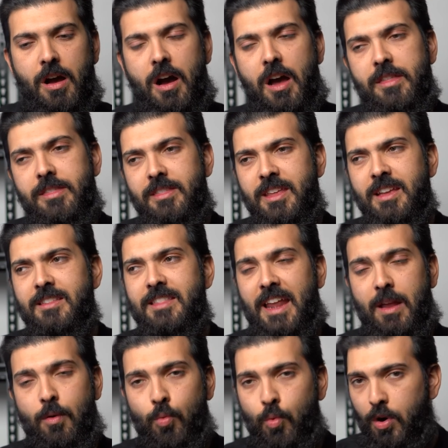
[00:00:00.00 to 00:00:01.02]
I think
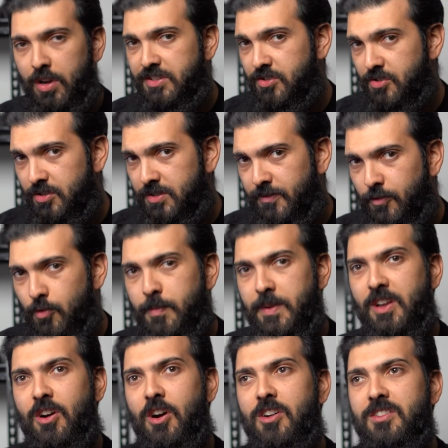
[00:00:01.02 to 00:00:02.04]
that it was useful,
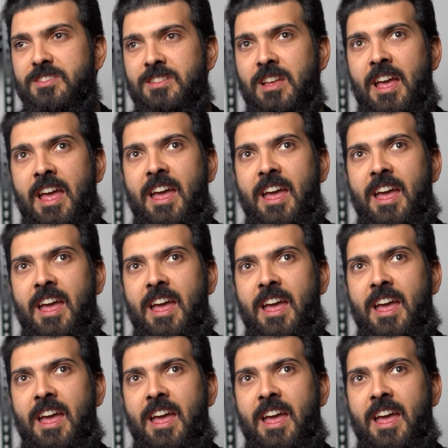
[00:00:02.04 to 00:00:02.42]
because